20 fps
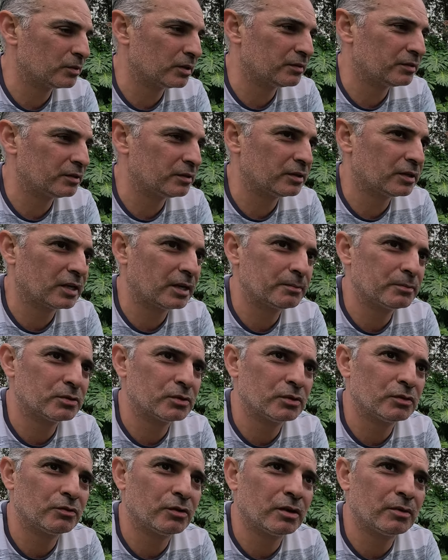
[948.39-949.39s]
when it comes
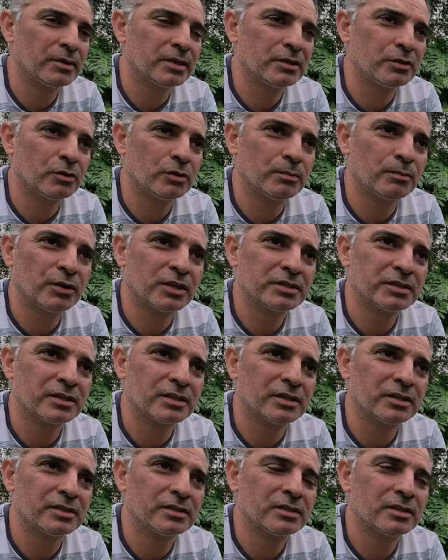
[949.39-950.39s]
to growing your
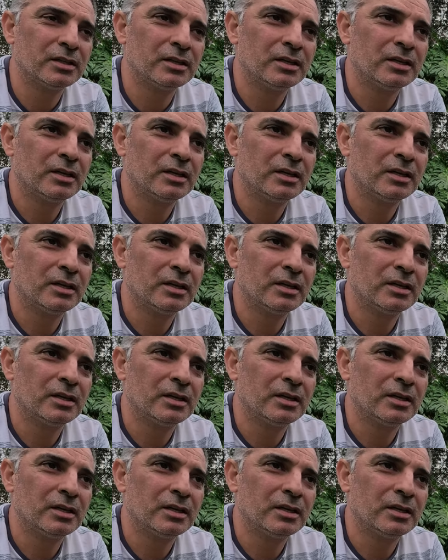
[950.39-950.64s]
brassicas,